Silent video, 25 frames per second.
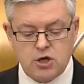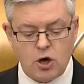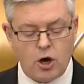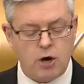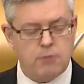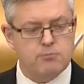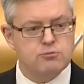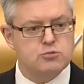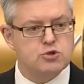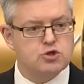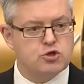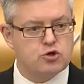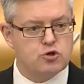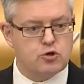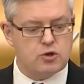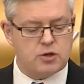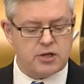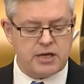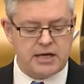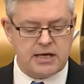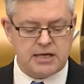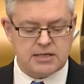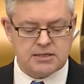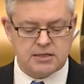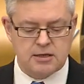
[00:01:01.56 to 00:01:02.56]
come too
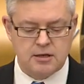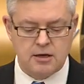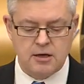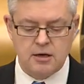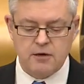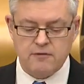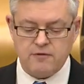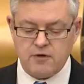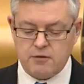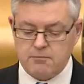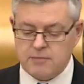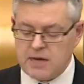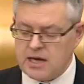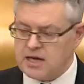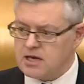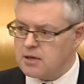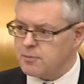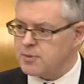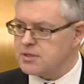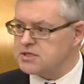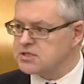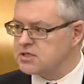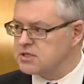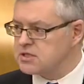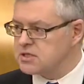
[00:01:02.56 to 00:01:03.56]
late for many
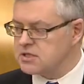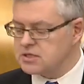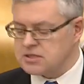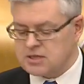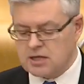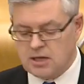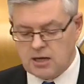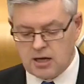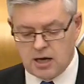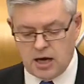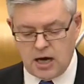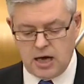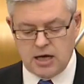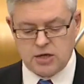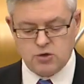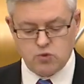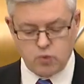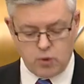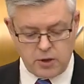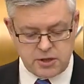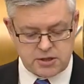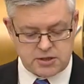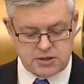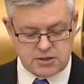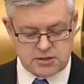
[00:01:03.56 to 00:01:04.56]
businesses and
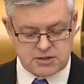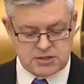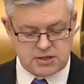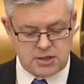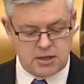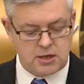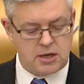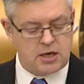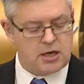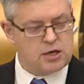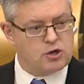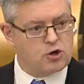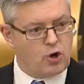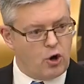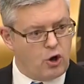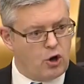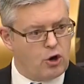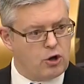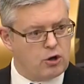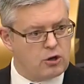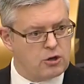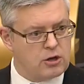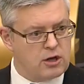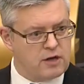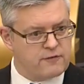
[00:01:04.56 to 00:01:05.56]
workers in
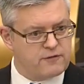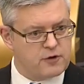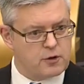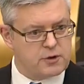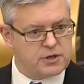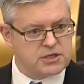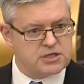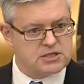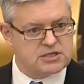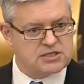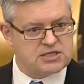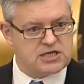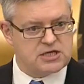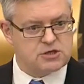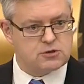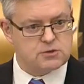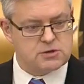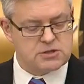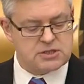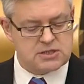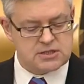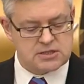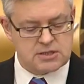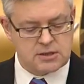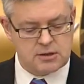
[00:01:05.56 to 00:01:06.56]
all of our
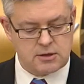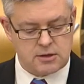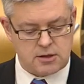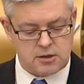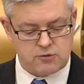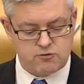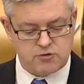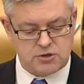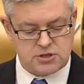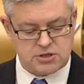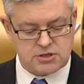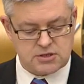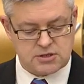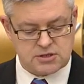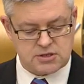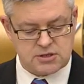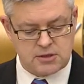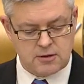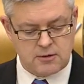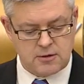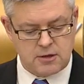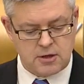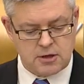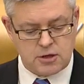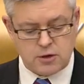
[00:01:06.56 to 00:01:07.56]
constituencies and regions.
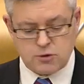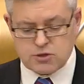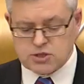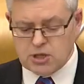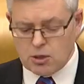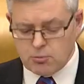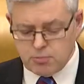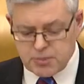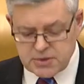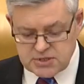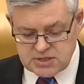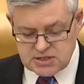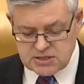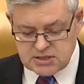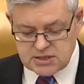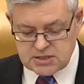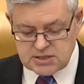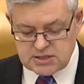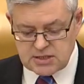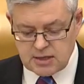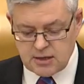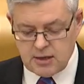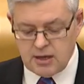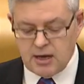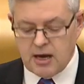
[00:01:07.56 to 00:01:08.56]
Now, some
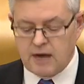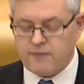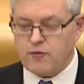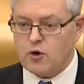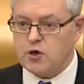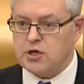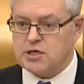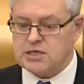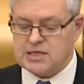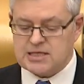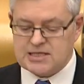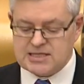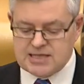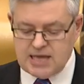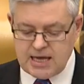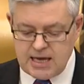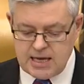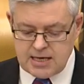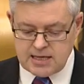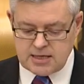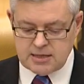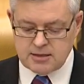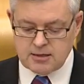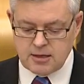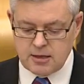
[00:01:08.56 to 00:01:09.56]
businesses have already
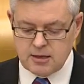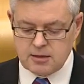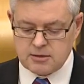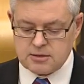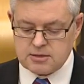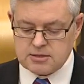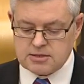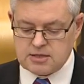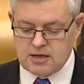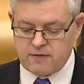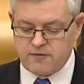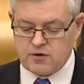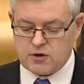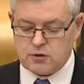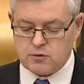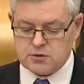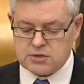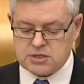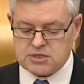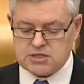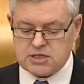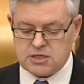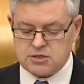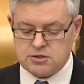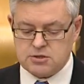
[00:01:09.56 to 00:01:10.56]
taken the difficult
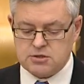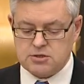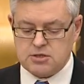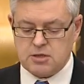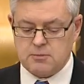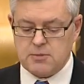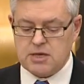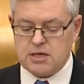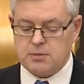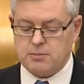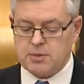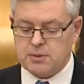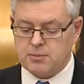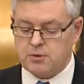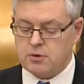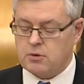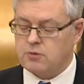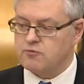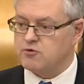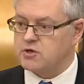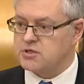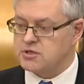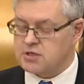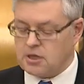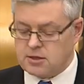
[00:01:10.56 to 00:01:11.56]
decision to make
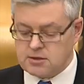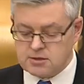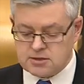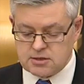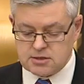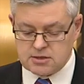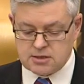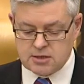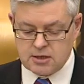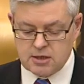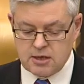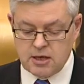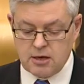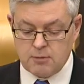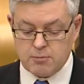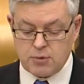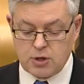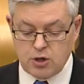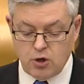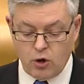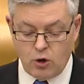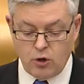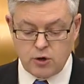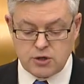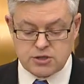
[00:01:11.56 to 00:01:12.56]
people redundant
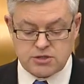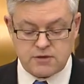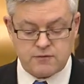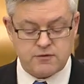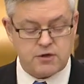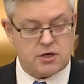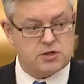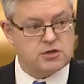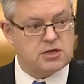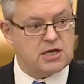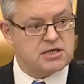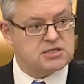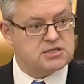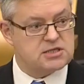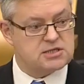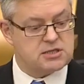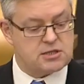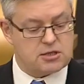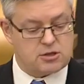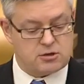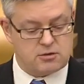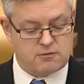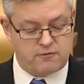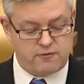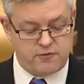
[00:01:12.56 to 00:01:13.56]
because of the
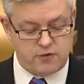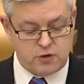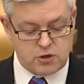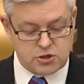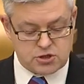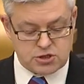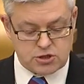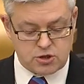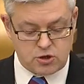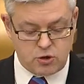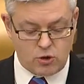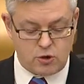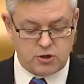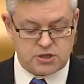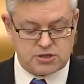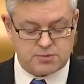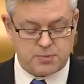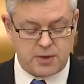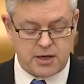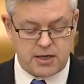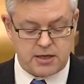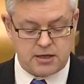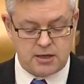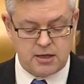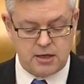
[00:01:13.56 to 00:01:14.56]
unnecessary confusion caused
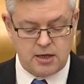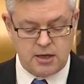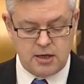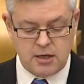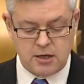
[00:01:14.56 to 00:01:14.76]
by